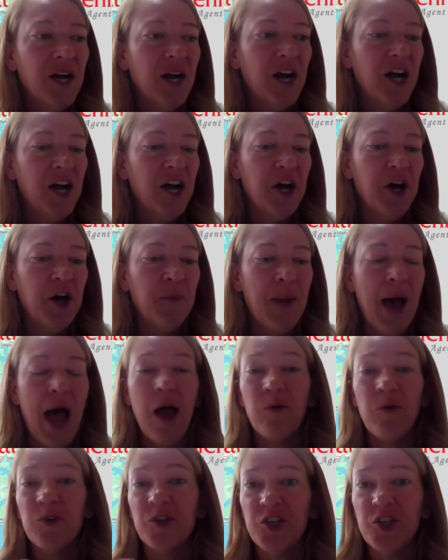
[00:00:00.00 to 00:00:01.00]
I
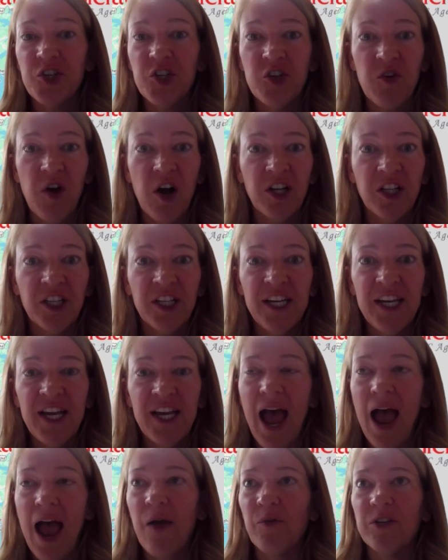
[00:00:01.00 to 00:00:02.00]
was struggling.
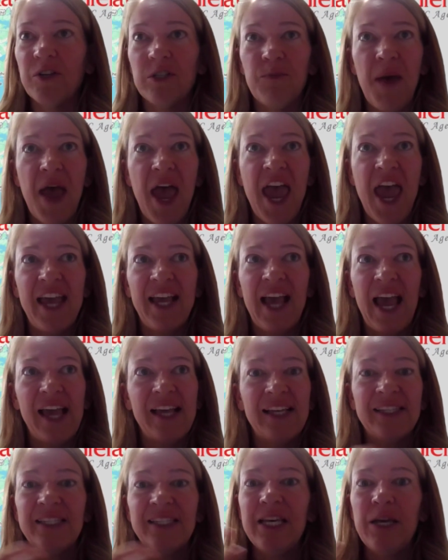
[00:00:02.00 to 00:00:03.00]
I was paying a
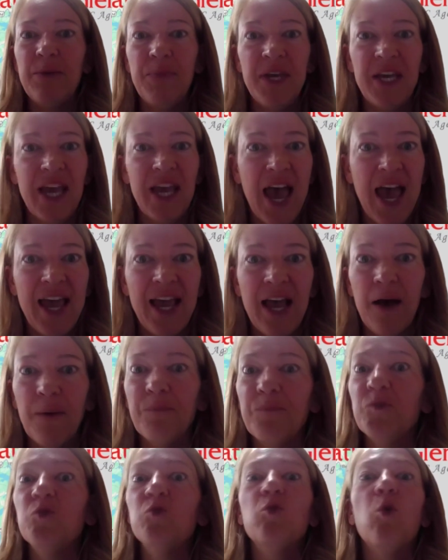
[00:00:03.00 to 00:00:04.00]
CPA
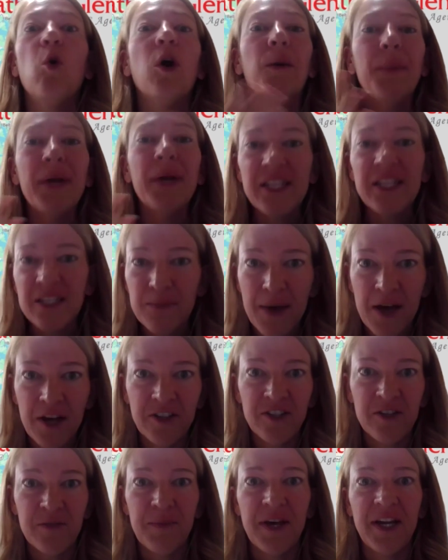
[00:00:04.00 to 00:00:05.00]
absorbent
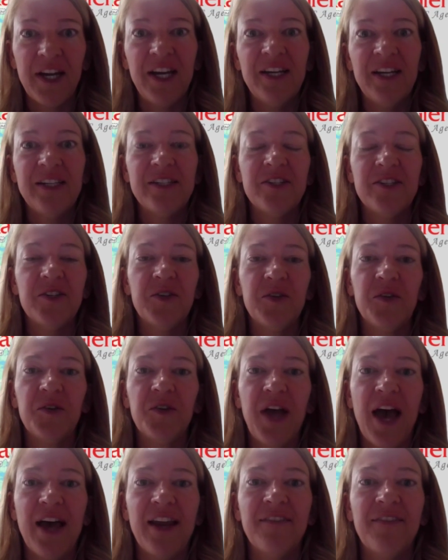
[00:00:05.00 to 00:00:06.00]
amounts of money to
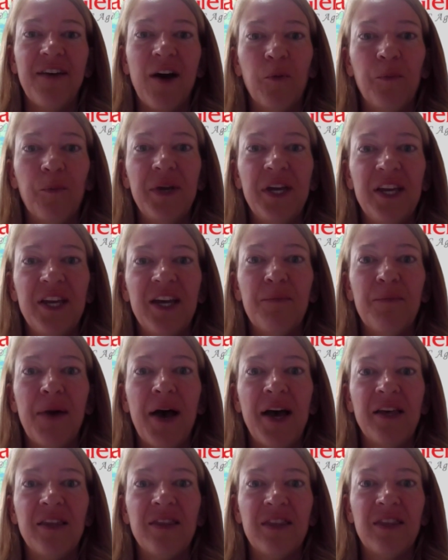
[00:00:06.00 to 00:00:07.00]
kind of help me get
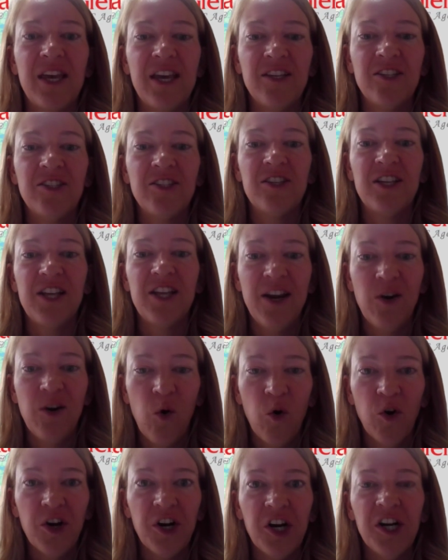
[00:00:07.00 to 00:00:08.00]
my things in
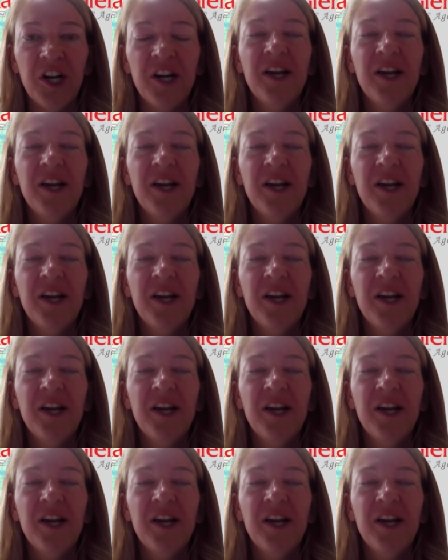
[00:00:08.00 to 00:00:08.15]
order.